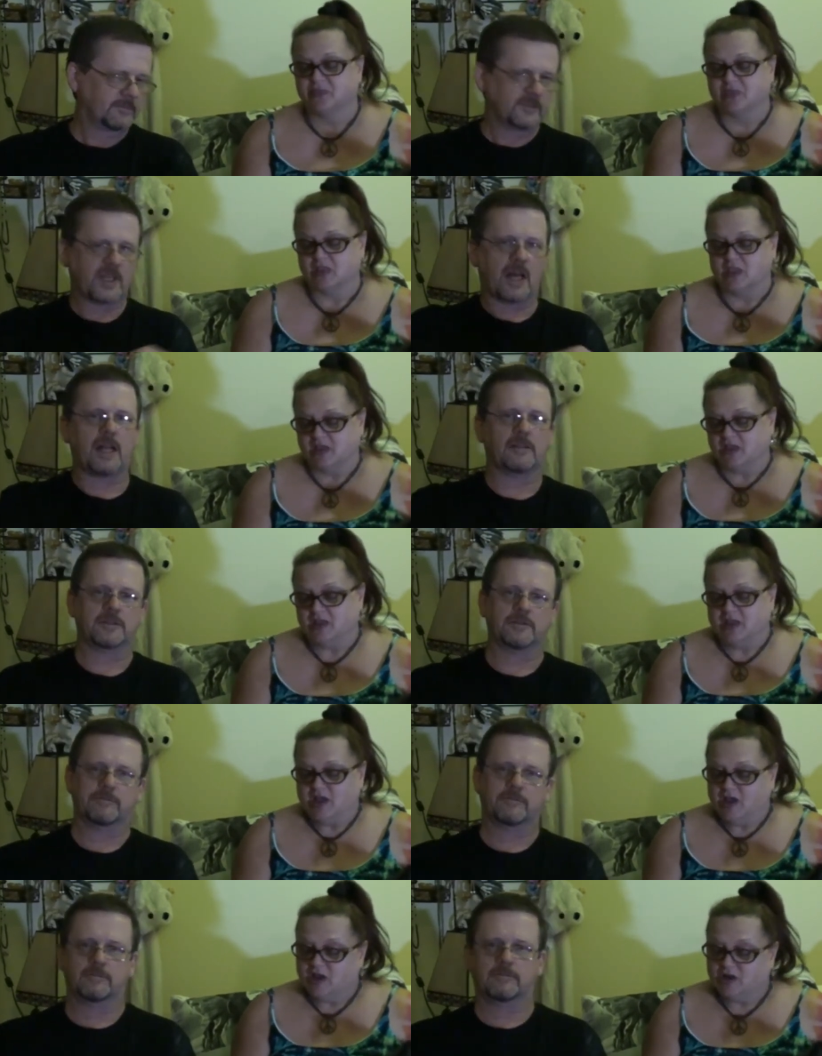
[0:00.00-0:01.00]
Speaker 1: Shout outs.
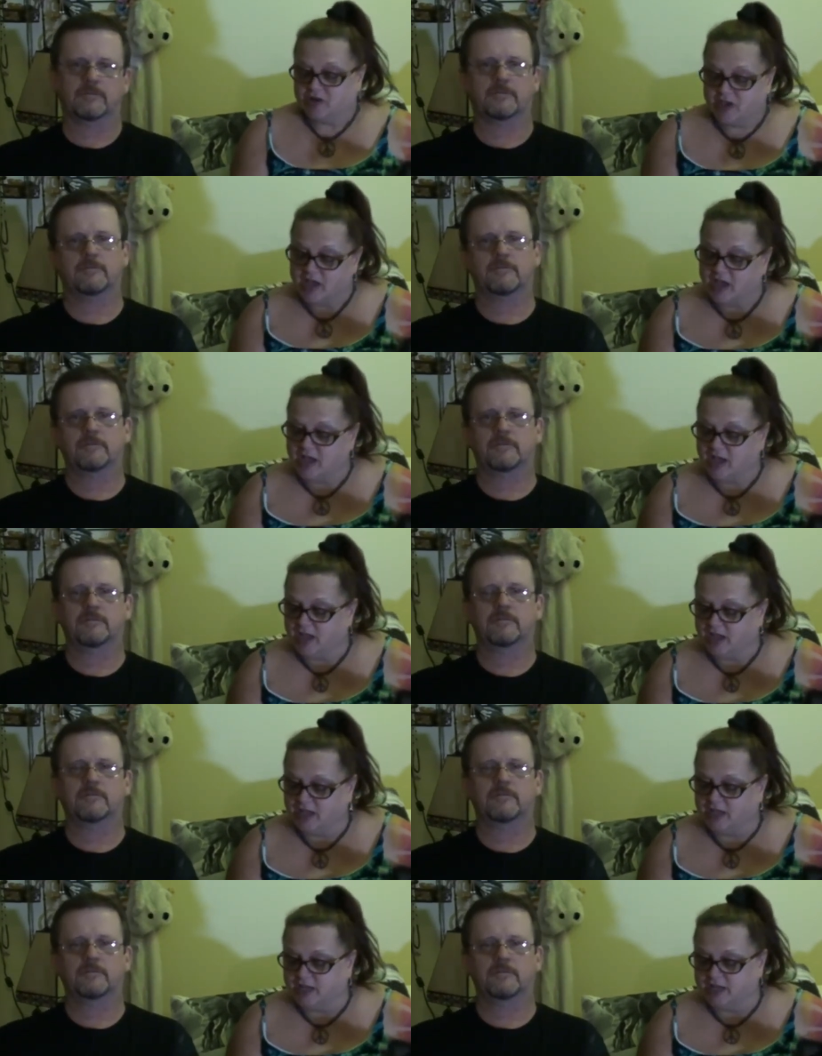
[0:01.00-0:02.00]

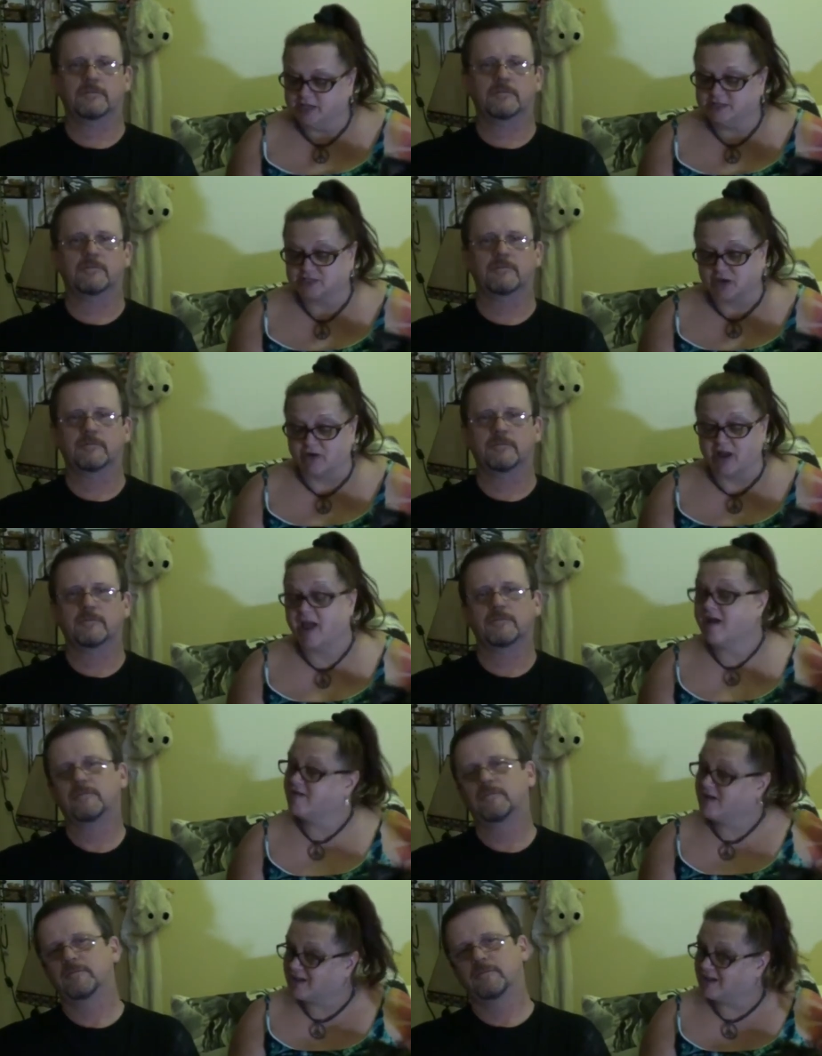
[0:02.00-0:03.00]
Okay, so
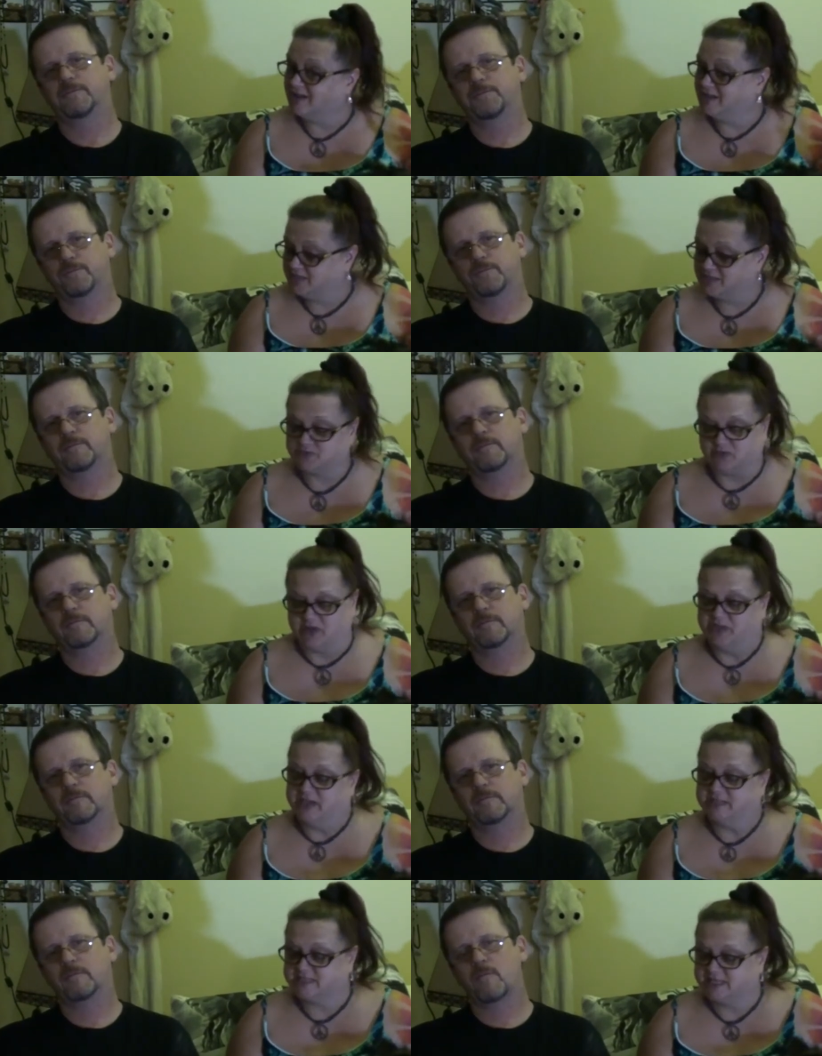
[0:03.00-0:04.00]
Erica is one
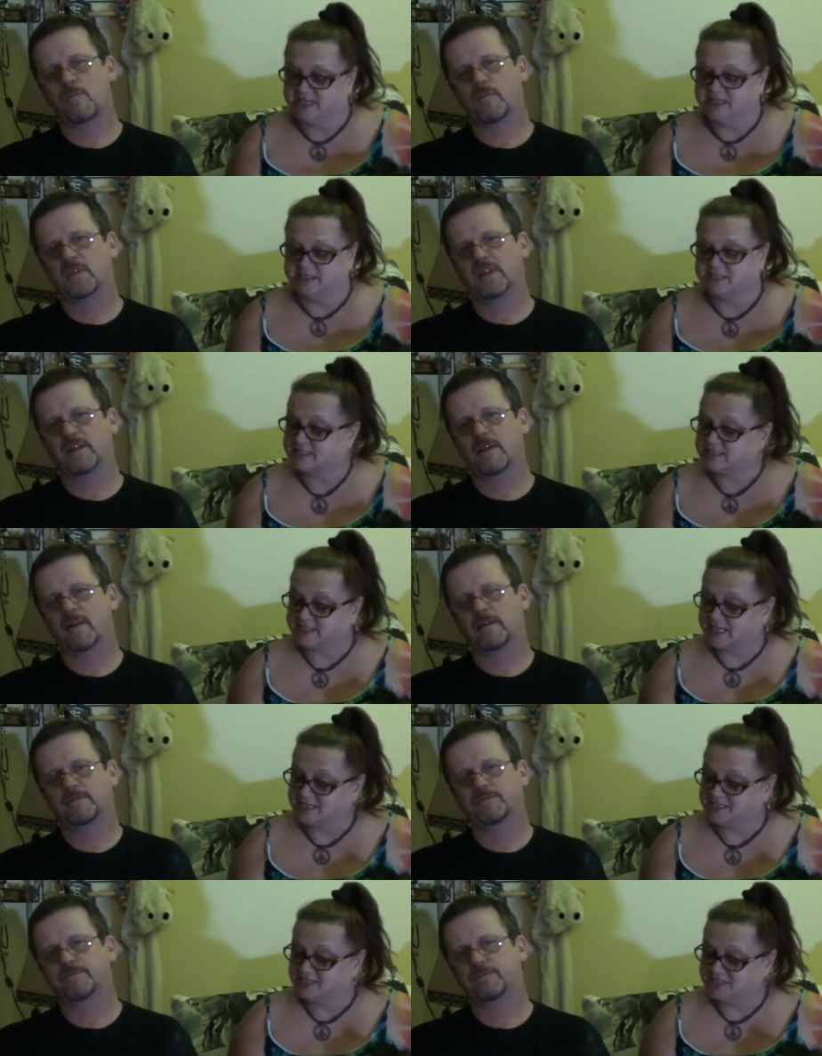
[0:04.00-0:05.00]
that says
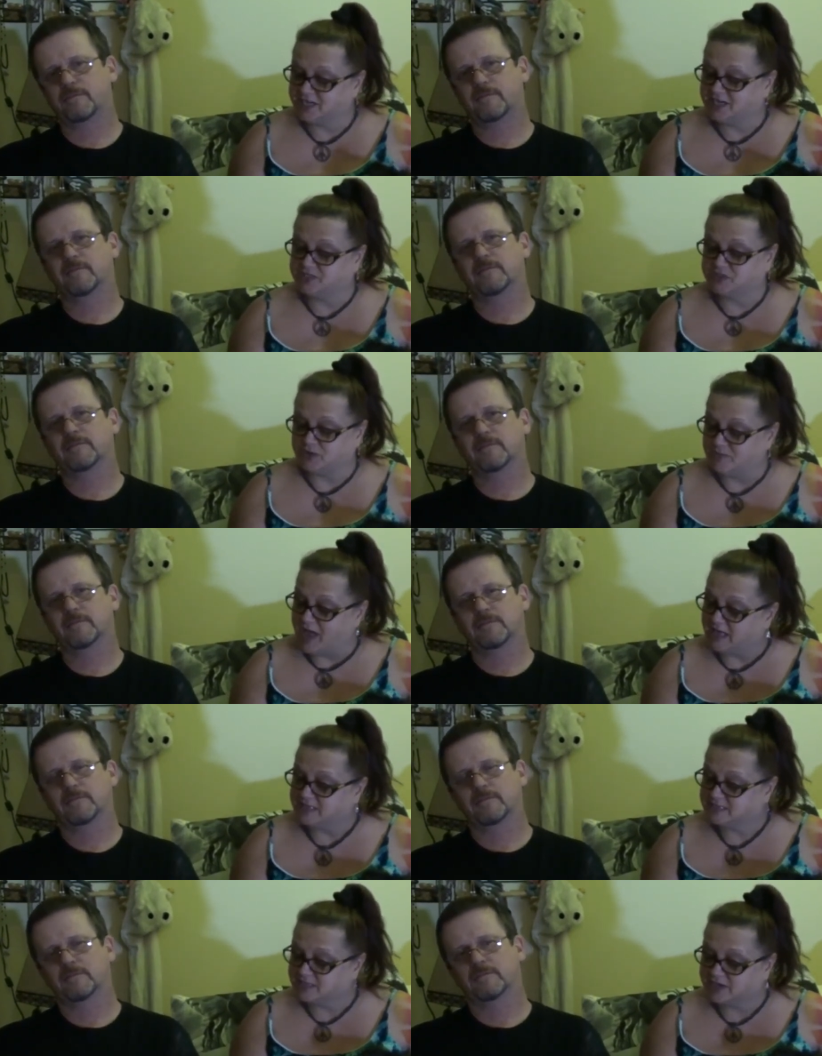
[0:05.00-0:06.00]
Texas Chainsaw
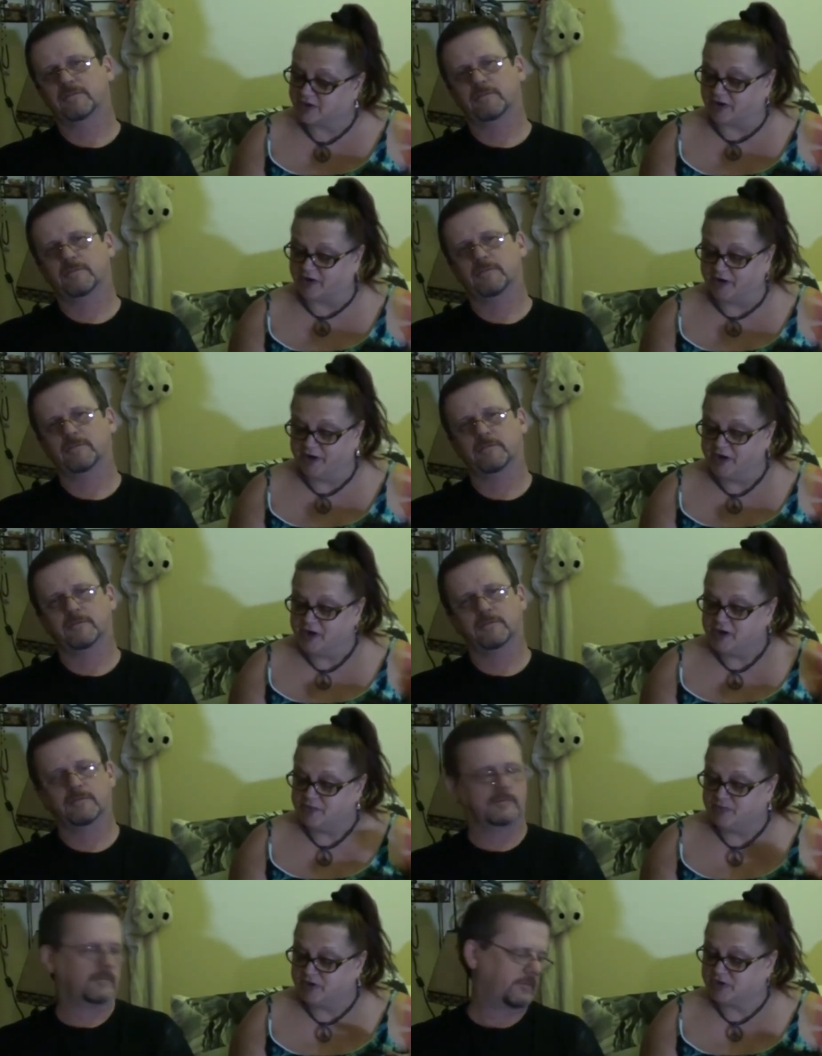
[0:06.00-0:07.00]
Massacre
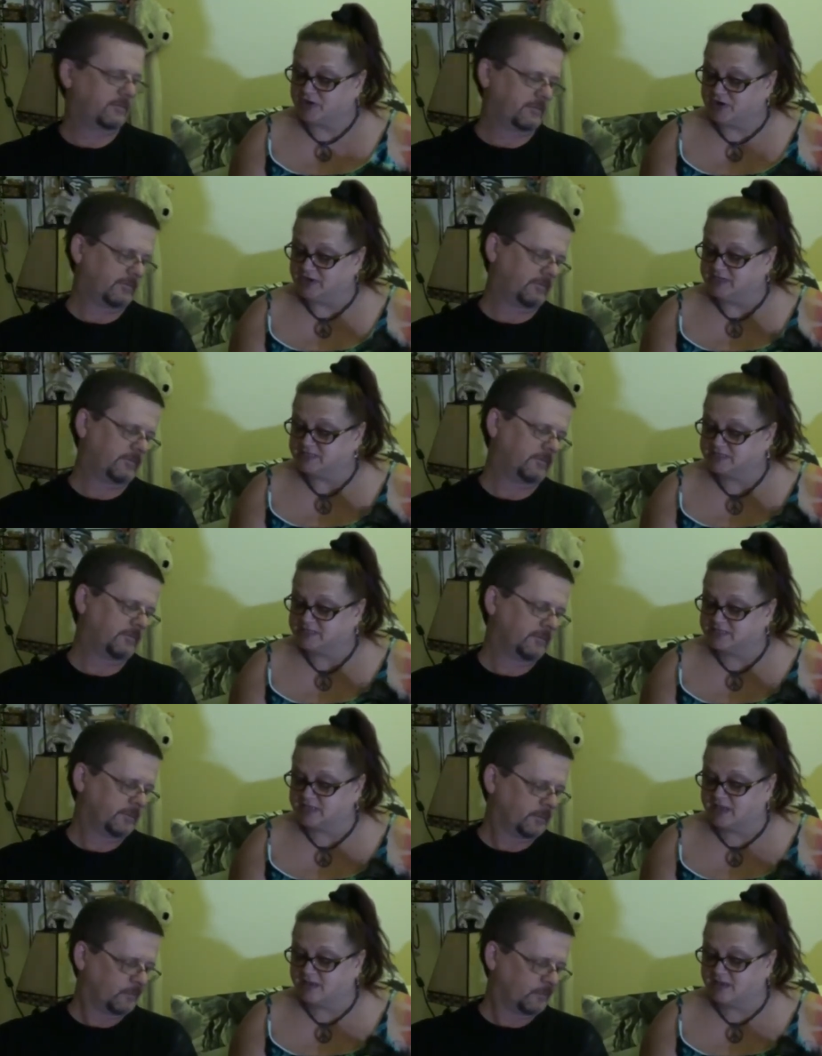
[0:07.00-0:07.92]
because